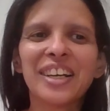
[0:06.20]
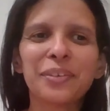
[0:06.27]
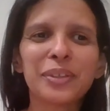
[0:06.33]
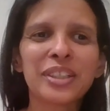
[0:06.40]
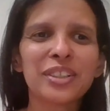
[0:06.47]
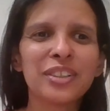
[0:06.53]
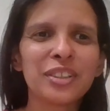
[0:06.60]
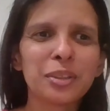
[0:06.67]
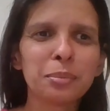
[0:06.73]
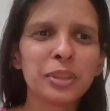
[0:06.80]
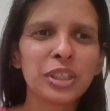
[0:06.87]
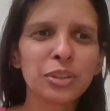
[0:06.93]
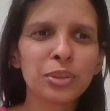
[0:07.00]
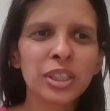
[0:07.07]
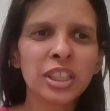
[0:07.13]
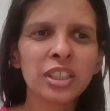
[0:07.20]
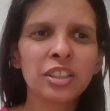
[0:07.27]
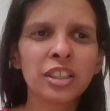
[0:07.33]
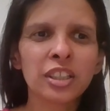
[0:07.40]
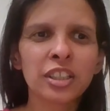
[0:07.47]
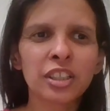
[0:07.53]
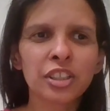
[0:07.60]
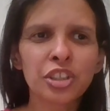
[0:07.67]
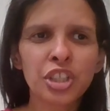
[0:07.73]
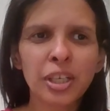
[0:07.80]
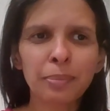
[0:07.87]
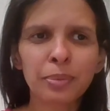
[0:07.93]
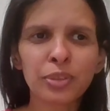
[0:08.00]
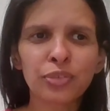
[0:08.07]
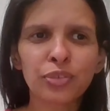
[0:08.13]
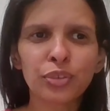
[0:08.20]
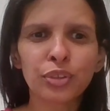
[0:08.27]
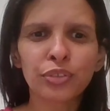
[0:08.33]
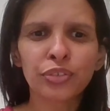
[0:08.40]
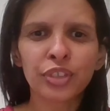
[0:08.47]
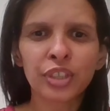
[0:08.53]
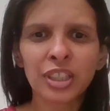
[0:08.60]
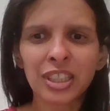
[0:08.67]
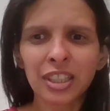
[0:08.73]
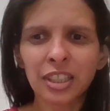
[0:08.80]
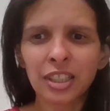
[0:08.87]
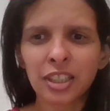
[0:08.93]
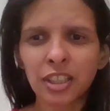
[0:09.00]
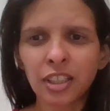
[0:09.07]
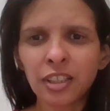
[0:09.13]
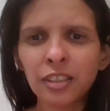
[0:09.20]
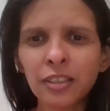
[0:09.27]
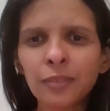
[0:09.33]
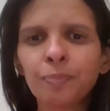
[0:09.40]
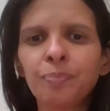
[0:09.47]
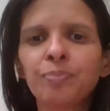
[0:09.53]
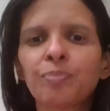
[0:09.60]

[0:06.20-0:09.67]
we're going to be doing chapter 4, verse 16.